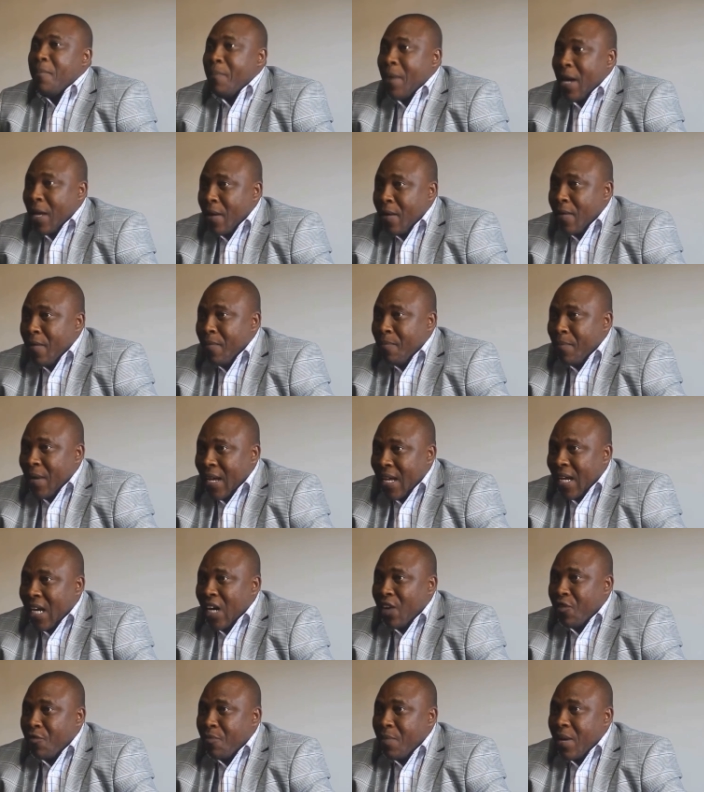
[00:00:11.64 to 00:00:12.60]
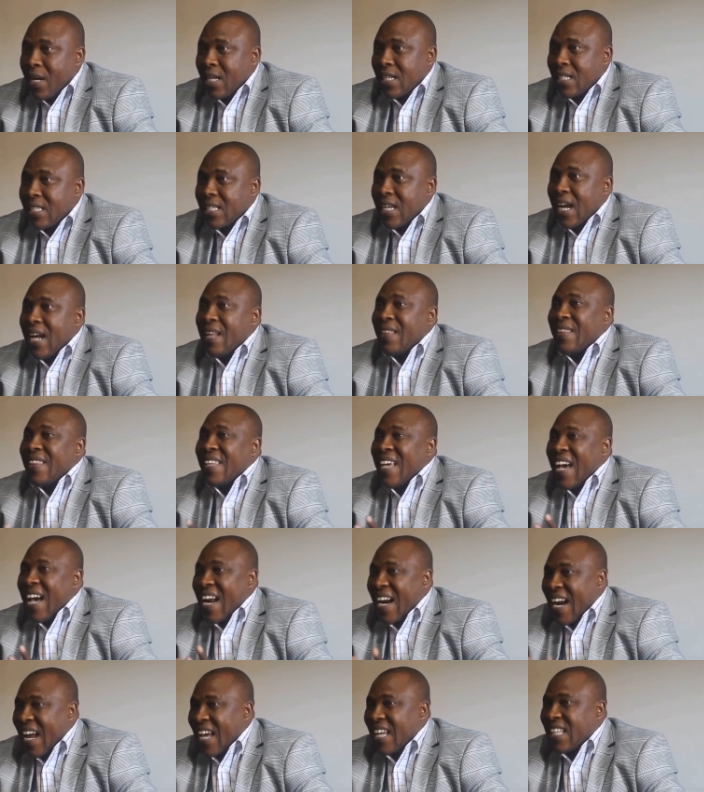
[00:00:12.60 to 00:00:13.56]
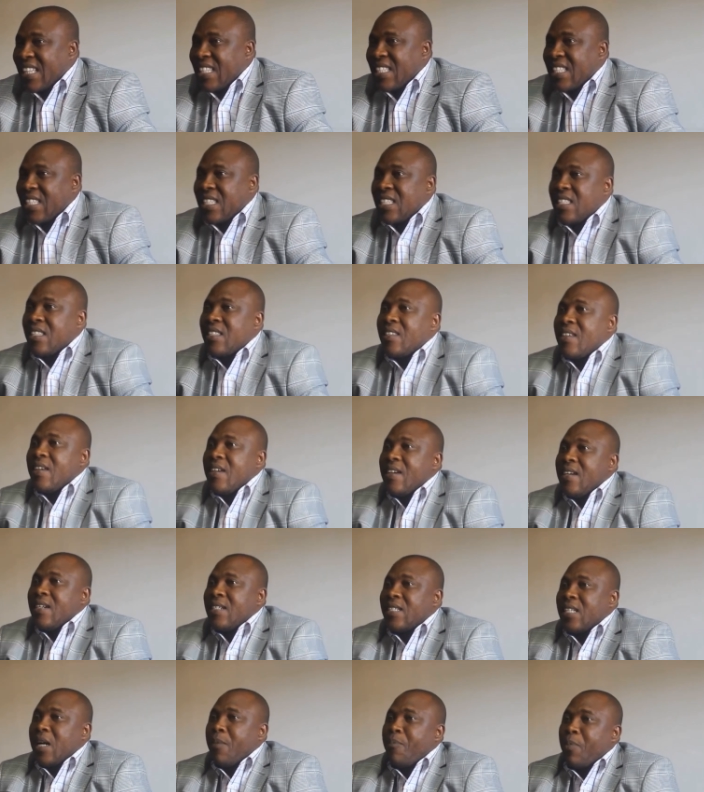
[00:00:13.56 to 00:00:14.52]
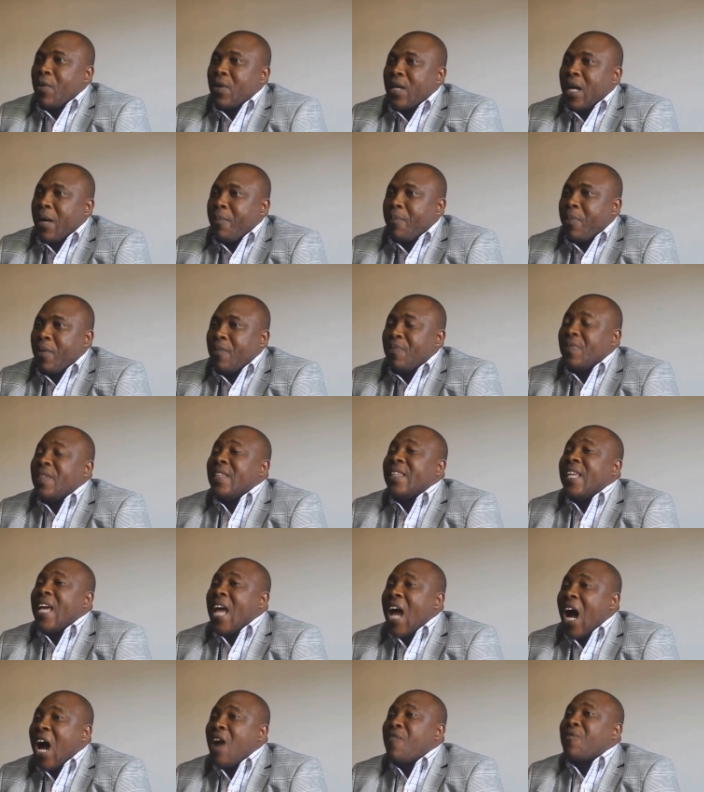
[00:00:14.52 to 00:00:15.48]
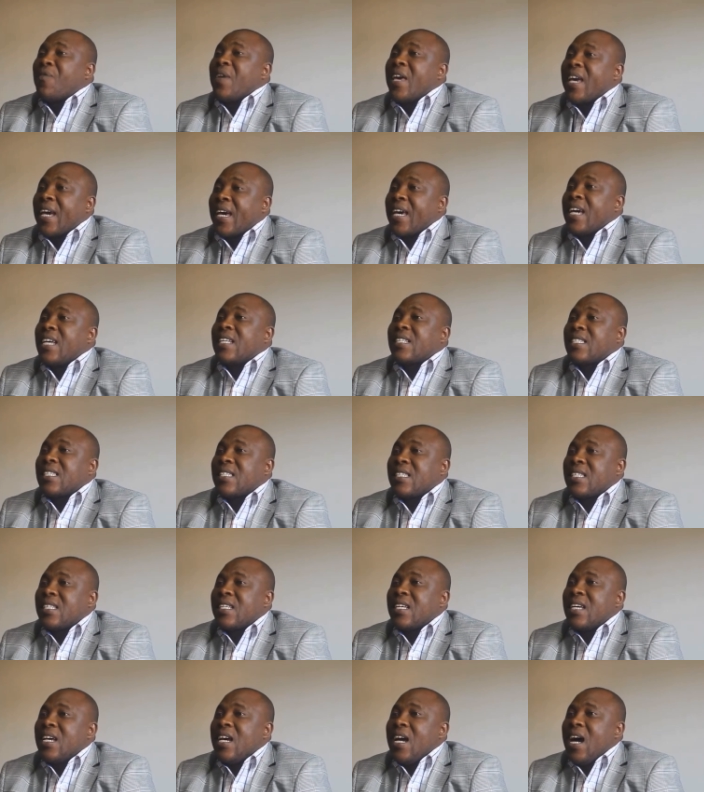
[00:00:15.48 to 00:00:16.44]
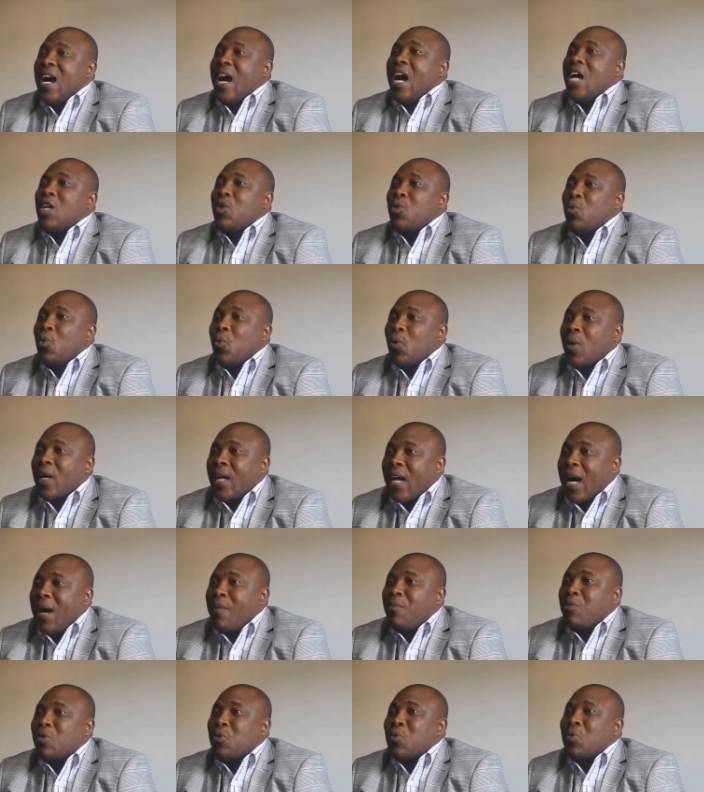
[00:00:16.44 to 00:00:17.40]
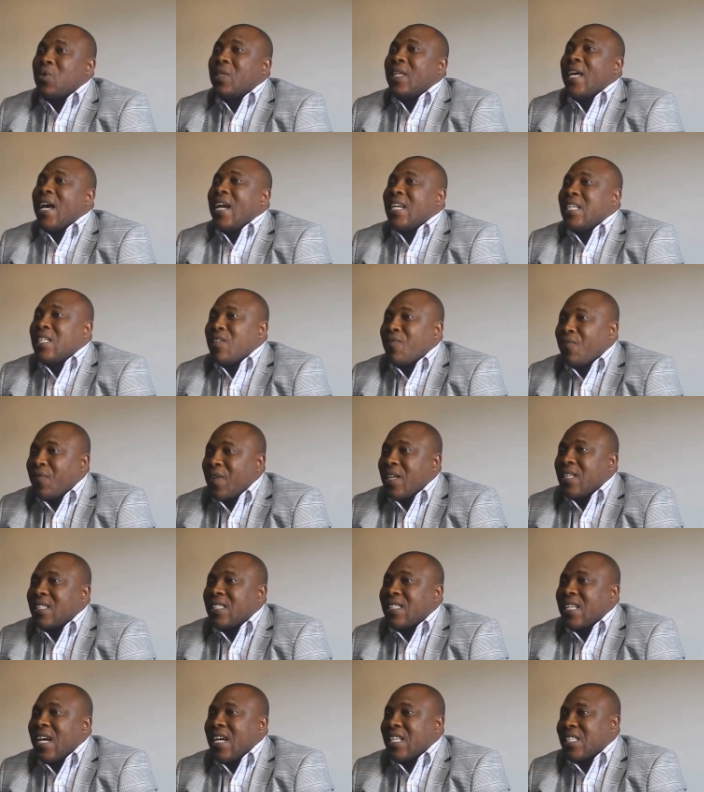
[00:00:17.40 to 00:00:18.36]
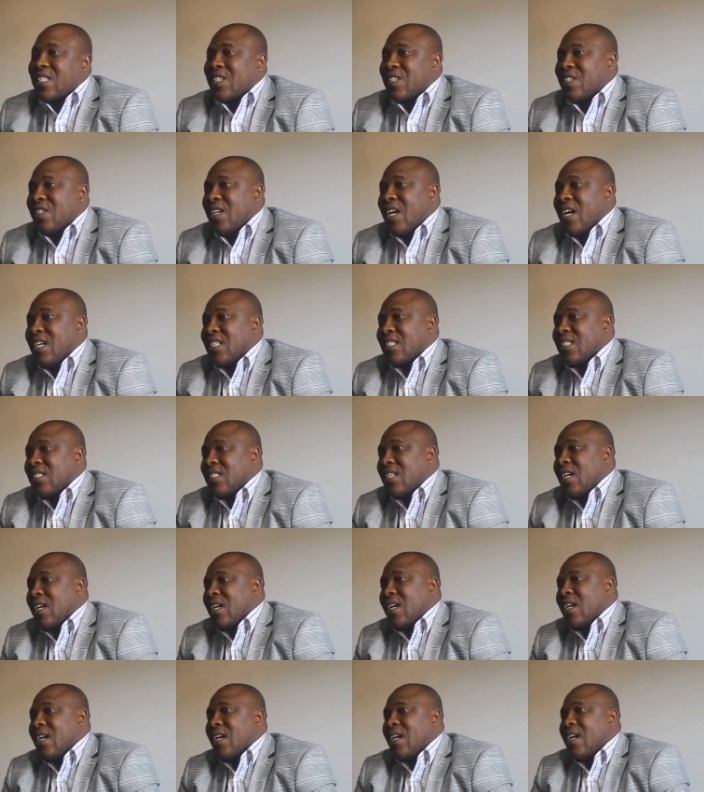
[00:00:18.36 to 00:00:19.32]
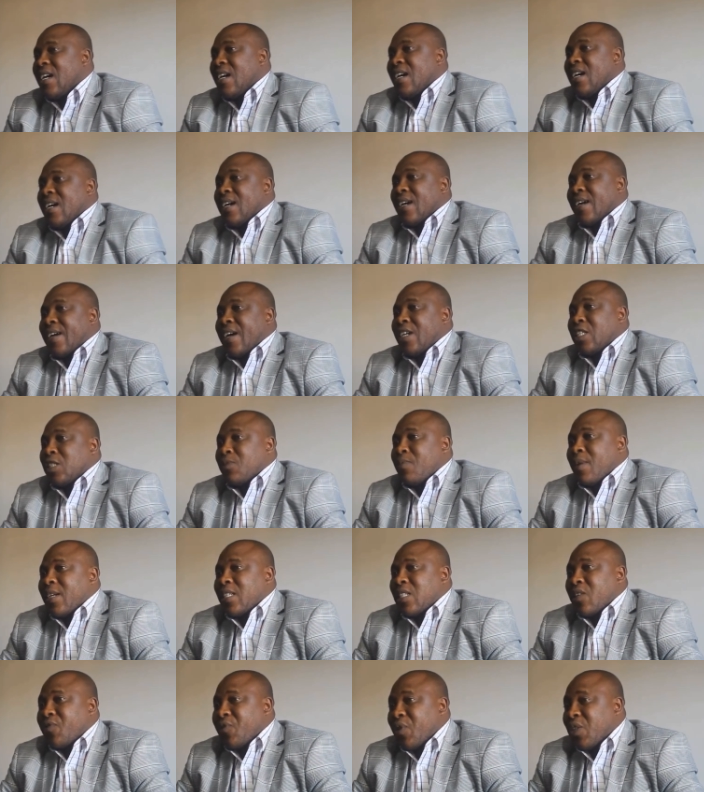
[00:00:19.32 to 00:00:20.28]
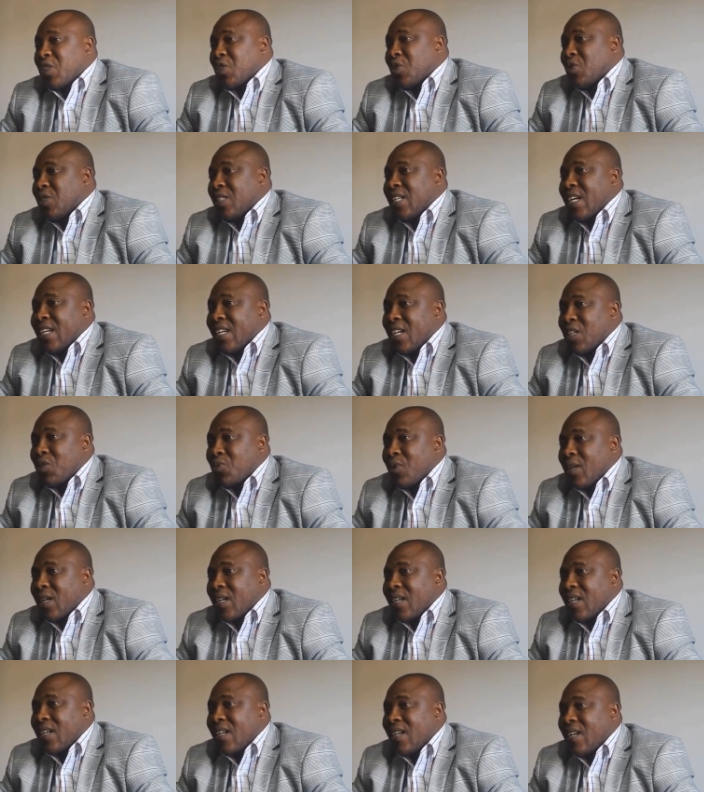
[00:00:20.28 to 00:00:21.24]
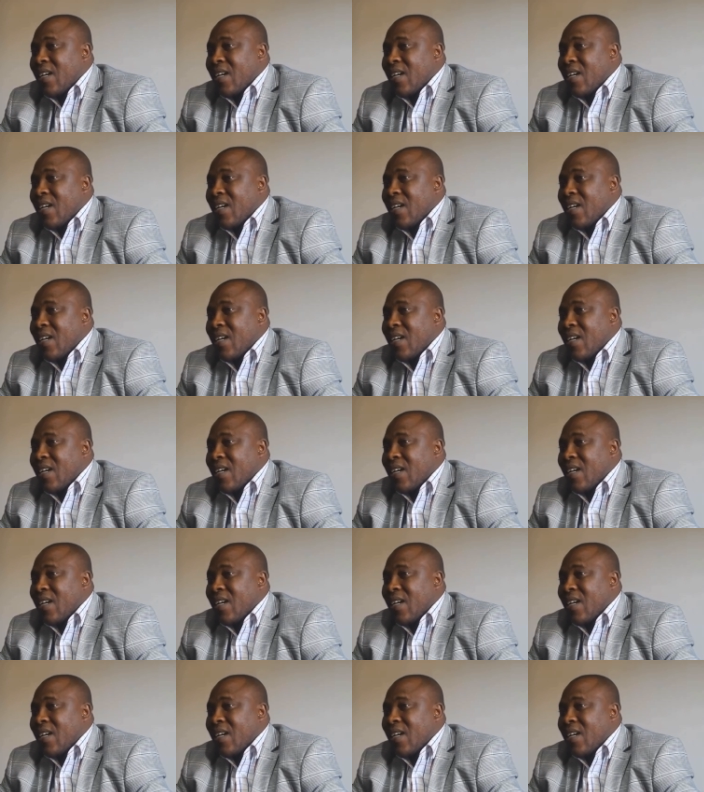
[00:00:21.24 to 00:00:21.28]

by, by government and their rights trampled upon, they have a case and will come to their defense as, as a charismatic voice Christian network.